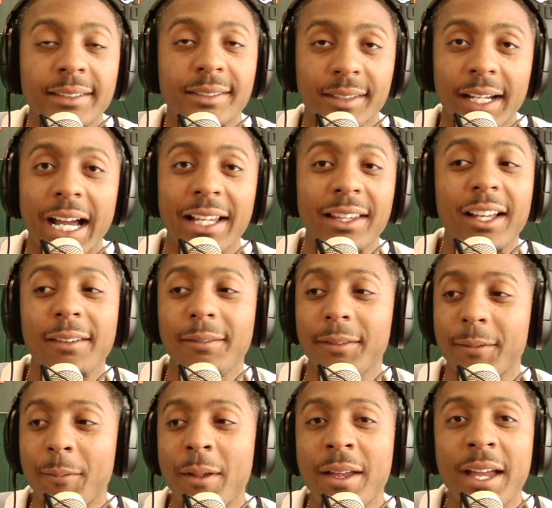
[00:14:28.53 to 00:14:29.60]
And
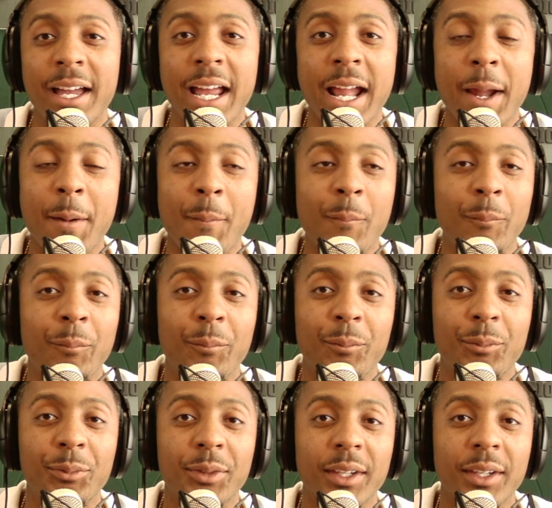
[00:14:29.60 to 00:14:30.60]
that leads me to it.